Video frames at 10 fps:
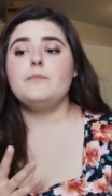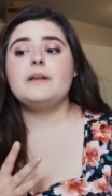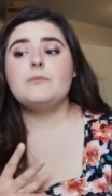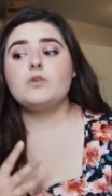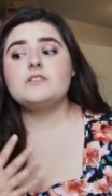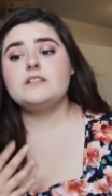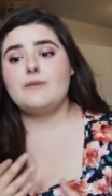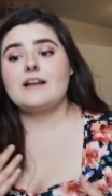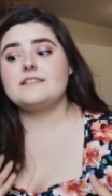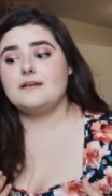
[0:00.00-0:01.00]
But it wasn't as
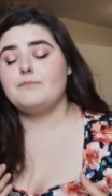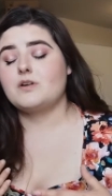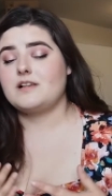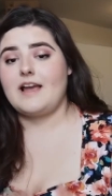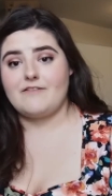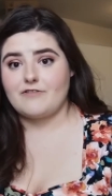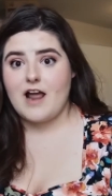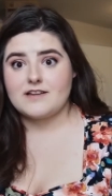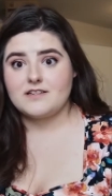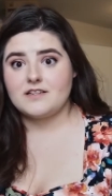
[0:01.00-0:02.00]
bad as some books I have
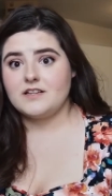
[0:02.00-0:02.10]
read.